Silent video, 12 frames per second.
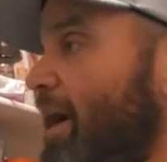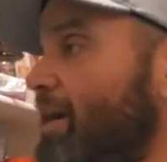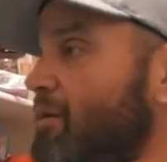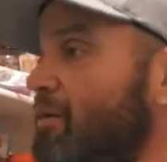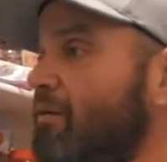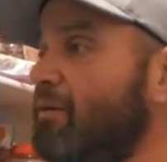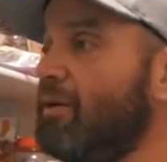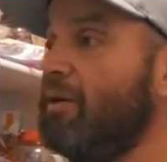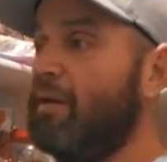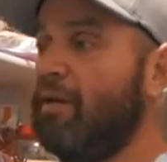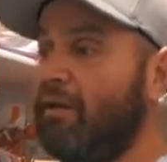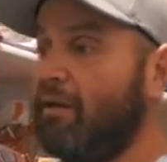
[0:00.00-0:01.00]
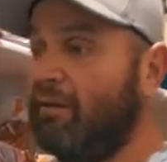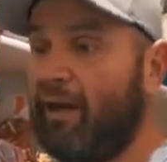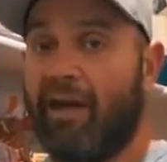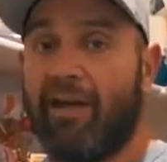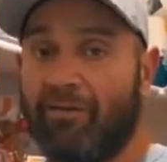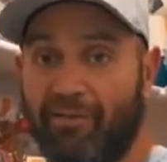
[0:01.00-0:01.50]
that I know, they
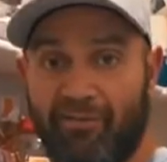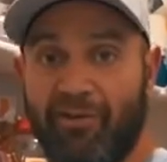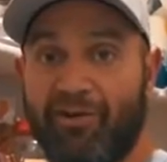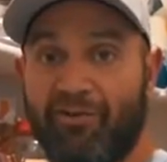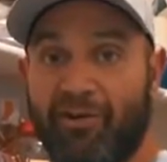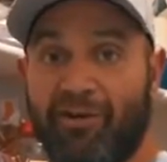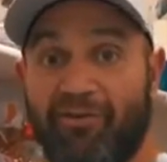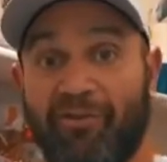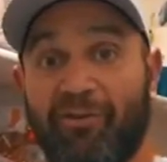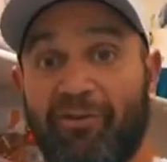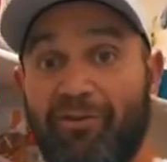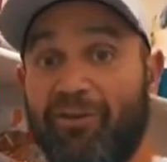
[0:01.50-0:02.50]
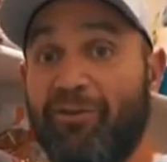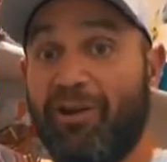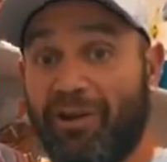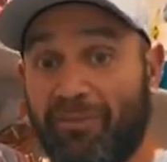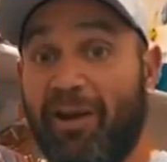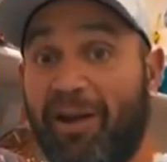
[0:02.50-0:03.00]
got a refrigerator full of food
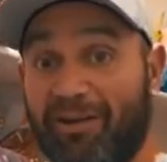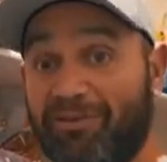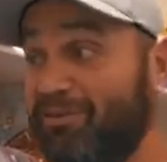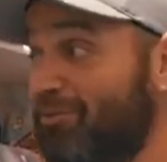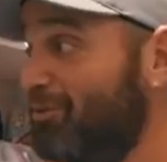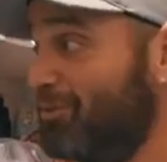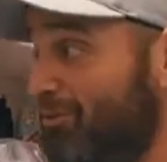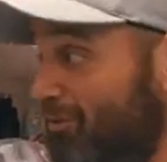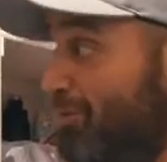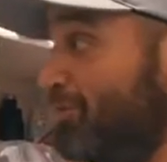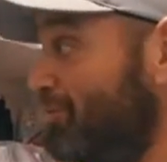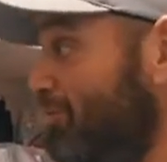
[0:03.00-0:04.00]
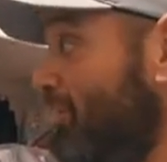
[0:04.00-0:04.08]
and a pantry full of food as